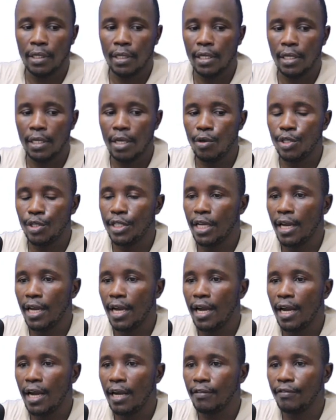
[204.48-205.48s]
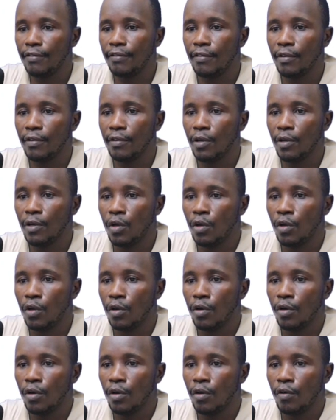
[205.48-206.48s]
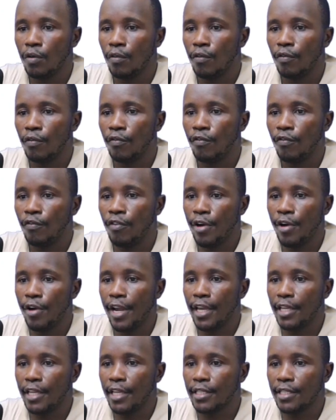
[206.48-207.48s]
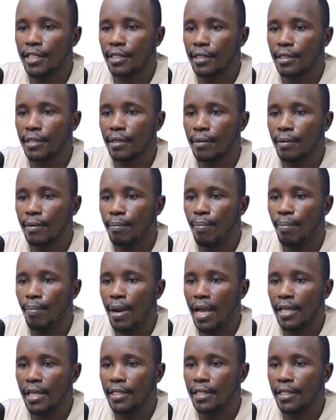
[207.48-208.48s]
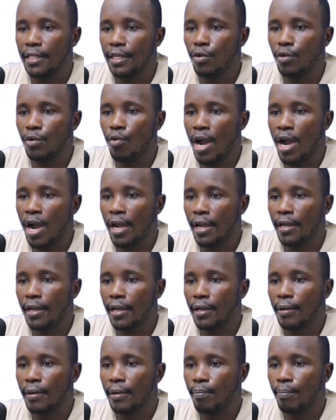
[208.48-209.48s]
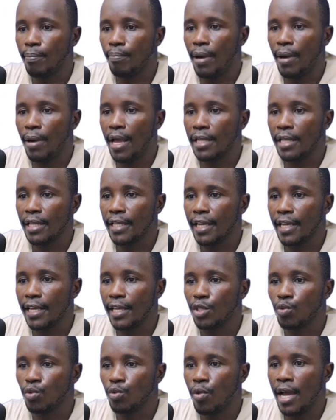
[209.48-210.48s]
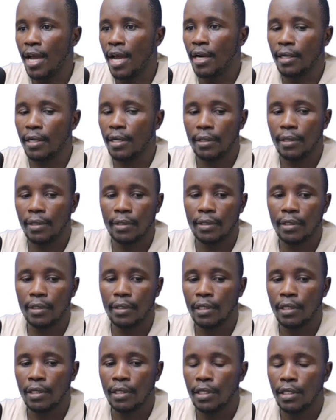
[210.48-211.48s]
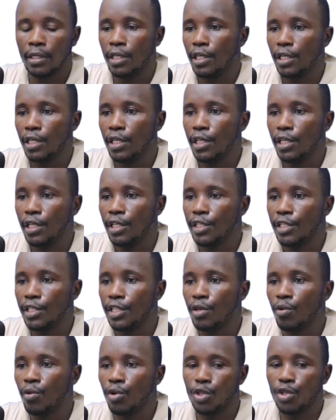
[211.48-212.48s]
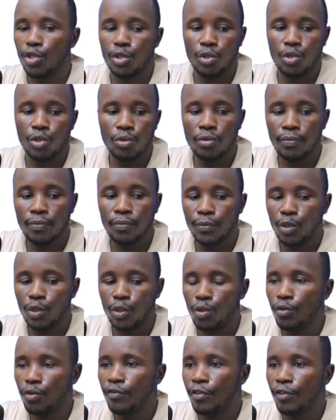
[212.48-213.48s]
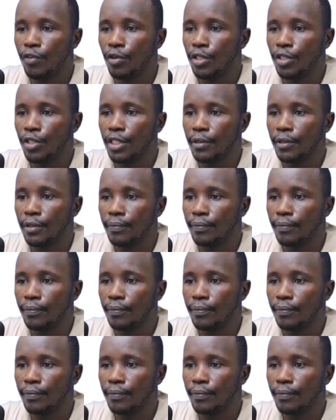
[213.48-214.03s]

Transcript: Here we shall have 4x plus 3y plus s1 is equals to 240.